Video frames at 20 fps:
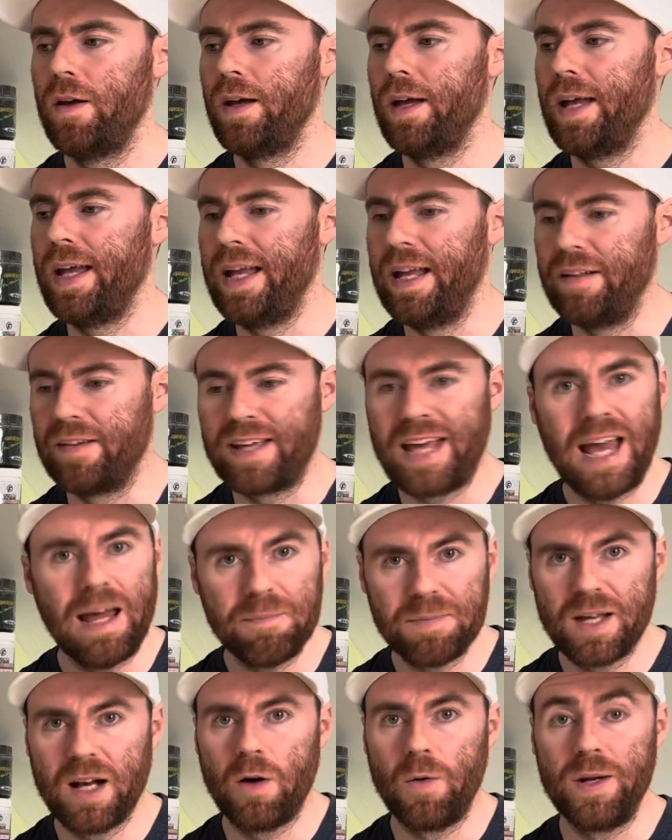It kept
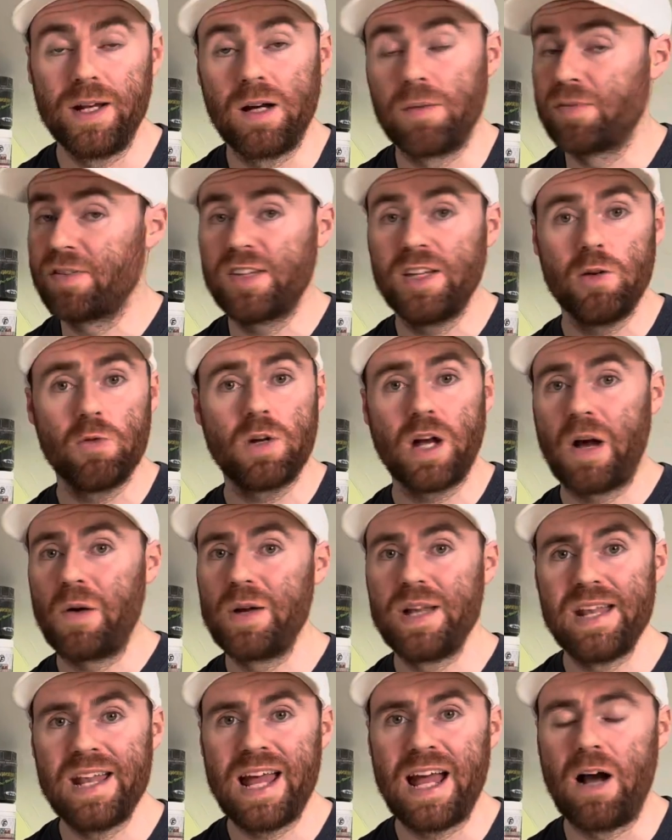going. I'm still
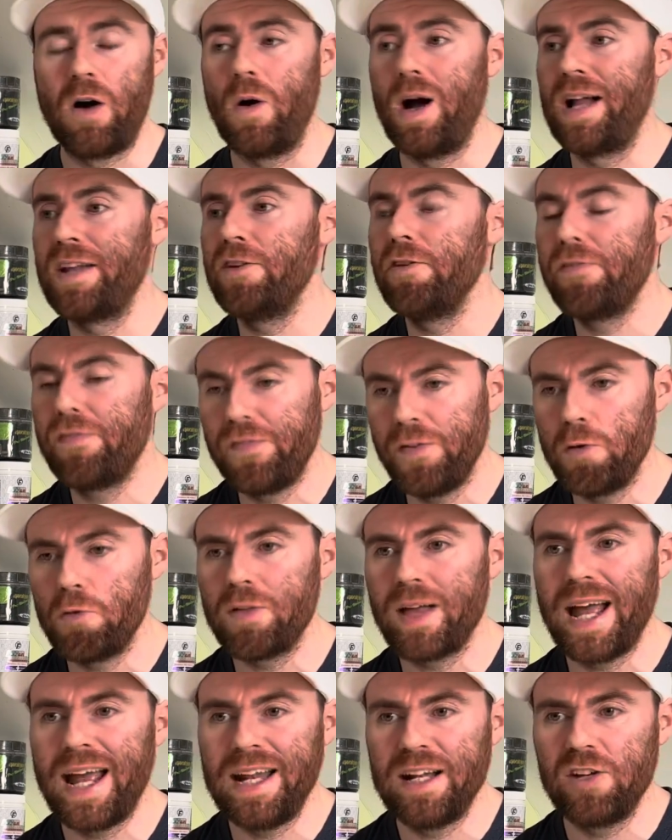going now. And you feel
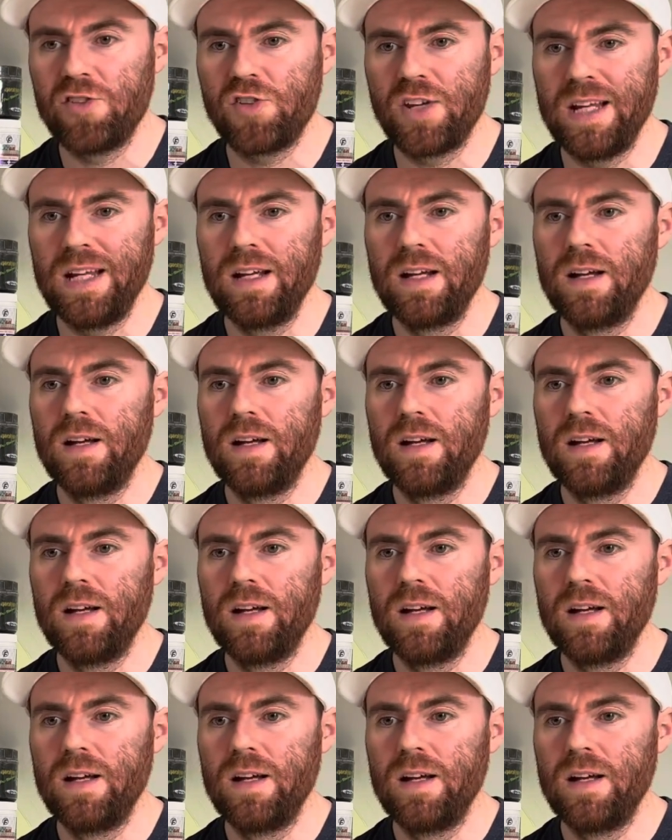that energy